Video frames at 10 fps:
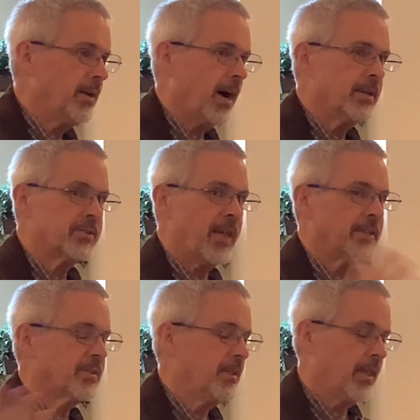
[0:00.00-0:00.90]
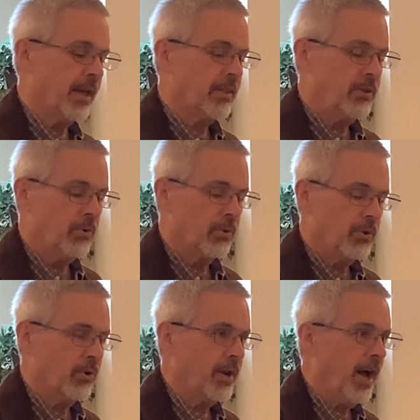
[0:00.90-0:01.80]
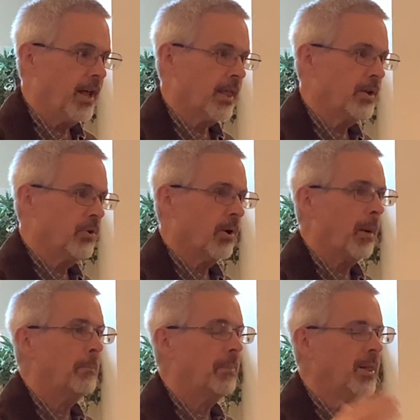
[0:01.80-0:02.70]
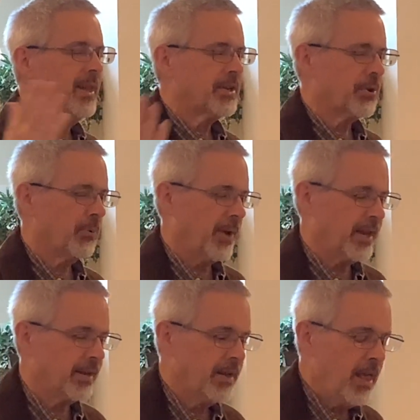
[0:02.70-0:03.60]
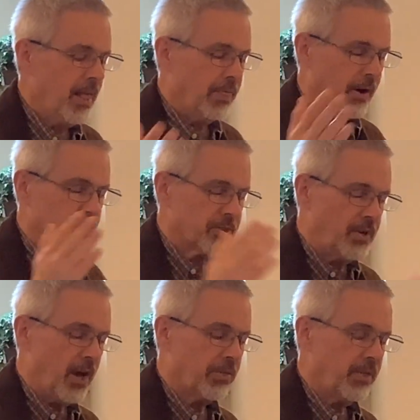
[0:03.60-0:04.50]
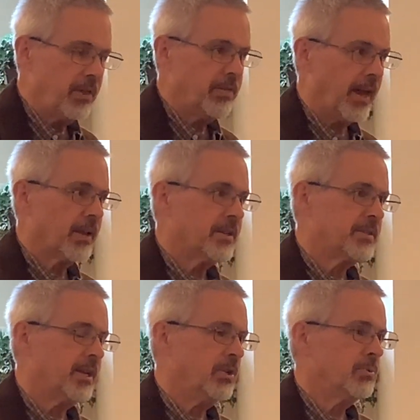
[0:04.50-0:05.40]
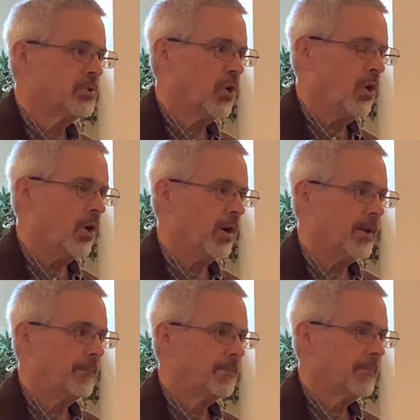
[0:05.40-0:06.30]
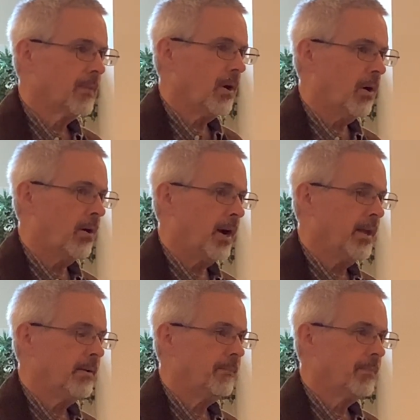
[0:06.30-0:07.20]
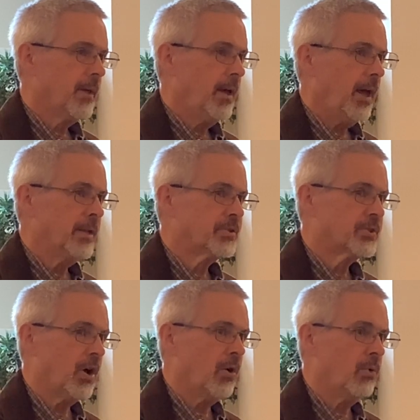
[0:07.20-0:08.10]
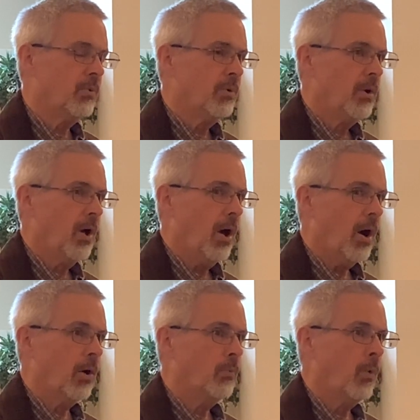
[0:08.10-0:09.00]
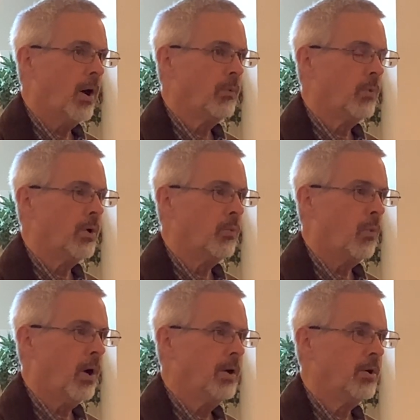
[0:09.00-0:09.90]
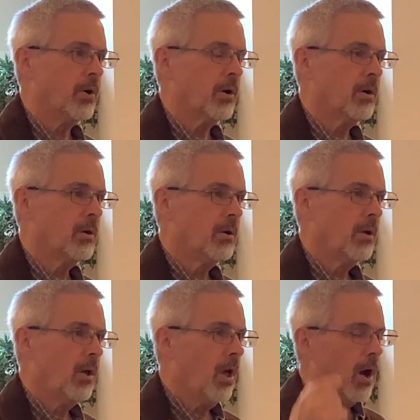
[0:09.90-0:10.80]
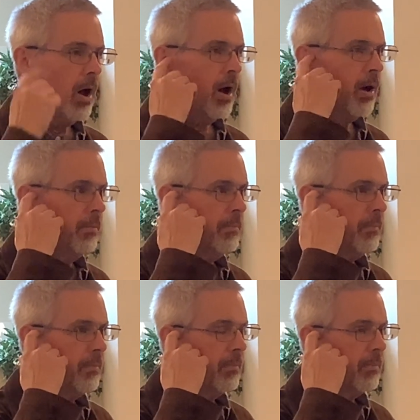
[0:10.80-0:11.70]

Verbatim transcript: dies, that's the, uh, you're, you're annihilated. You're obliterated. There is nothing that continues on. All right? And so uh, one would wonder um,